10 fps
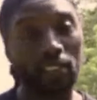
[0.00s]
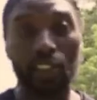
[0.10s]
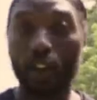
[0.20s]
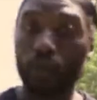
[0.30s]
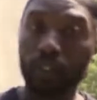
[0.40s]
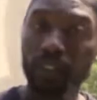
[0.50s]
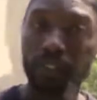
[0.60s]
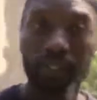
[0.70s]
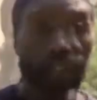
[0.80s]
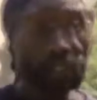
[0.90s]

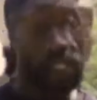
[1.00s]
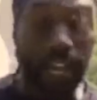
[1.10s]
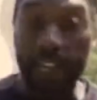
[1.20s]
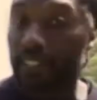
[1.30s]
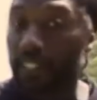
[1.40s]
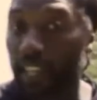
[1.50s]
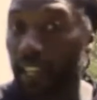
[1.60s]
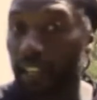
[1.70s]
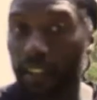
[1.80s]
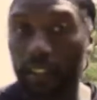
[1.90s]
yoga, tai
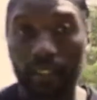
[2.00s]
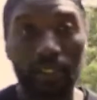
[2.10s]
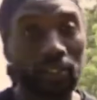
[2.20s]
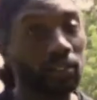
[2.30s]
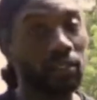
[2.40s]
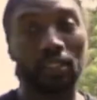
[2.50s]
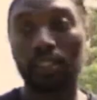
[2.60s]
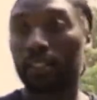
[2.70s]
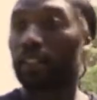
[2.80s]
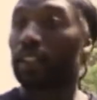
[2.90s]
chi,
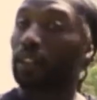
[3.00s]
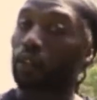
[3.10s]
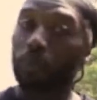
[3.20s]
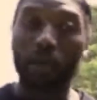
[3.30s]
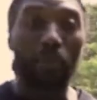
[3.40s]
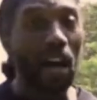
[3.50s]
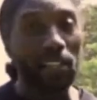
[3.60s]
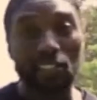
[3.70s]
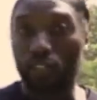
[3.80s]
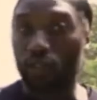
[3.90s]
a little bit of boxing